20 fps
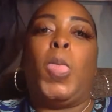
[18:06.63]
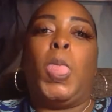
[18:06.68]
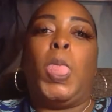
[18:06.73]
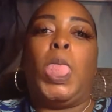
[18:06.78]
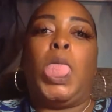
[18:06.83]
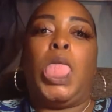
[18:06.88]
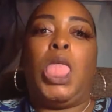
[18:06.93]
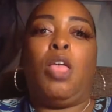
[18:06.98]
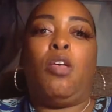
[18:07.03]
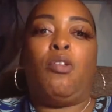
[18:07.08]
I
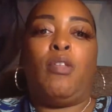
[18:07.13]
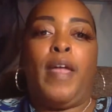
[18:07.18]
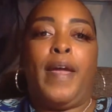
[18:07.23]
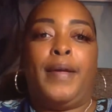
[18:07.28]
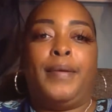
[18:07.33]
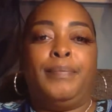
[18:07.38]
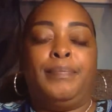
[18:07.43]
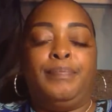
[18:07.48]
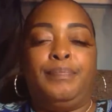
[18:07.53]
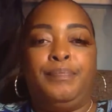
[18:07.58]
don't
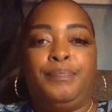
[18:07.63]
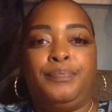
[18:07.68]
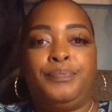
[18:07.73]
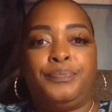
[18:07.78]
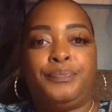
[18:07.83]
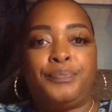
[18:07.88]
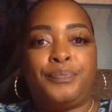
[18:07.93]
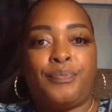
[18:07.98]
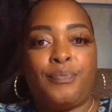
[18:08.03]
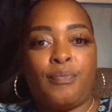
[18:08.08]
know.
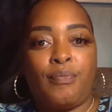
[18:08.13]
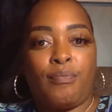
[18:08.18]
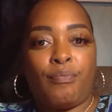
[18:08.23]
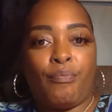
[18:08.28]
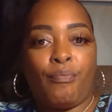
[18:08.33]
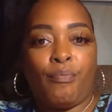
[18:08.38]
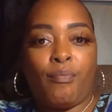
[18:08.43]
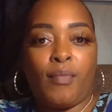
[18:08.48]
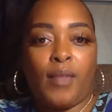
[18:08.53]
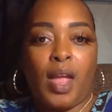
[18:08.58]

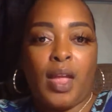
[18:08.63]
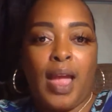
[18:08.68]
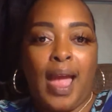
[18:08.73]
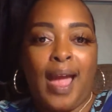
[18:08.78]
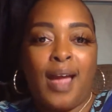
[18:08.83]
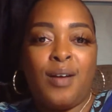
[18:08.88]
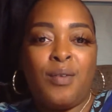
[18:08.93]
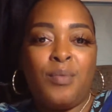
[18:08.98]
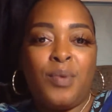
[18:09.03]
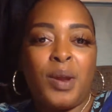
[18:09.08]
I
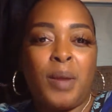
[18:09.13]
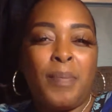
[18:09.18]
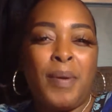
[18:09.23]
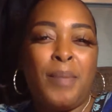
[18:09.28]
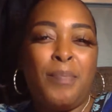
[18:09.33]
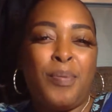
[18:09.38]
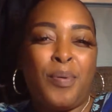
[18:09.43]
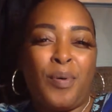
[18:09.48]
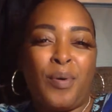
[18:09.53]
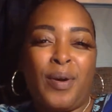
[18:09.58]
don't want to be
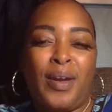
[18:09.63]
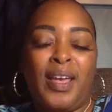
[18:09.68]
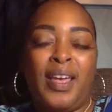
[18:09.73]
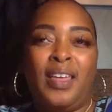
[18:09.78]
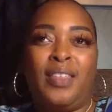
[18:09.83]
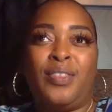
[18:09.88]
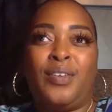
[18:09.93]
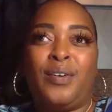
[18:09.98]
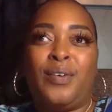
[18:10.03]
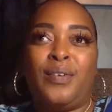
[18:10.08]
boring
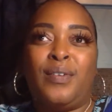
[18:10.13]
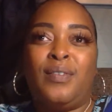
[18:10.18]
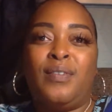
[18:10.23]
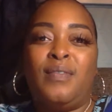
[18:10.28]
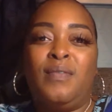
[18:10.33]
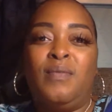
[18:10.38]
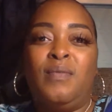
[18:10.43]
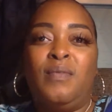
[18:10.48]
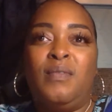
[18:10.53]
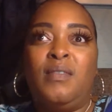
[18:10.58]
either.
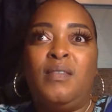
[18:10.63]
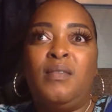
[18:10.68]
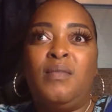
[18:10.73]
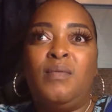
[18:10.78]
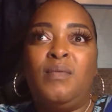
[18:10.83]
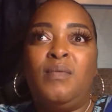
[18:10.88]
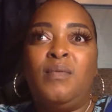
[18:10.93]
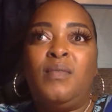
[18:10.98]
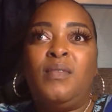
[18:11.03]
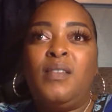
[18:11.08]

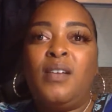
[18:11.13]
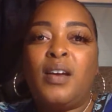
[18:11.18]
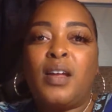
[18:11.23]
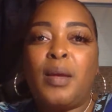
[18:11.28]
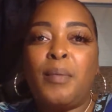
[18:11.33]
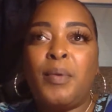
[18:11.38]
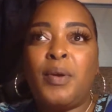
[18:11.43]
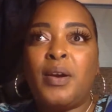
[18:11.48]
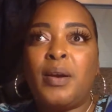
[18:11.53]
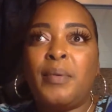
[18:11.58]

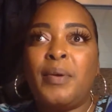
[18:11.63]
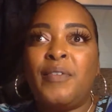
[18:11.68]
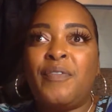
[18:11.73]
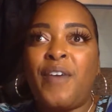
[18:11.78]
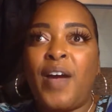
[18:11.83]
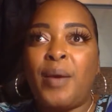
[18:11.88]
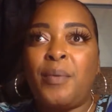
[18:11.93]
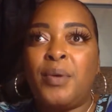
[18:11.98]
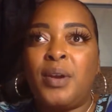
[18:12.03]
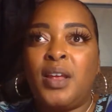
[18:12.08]
Come here, let me
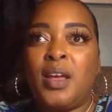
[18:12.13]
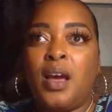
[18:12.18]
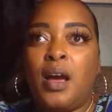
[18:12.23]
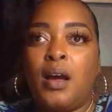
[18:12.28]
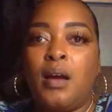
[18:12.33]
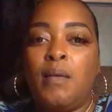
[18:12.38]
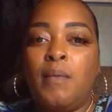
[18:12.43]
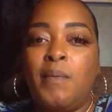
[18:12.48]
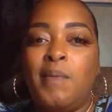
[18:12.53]
fight one of y'all.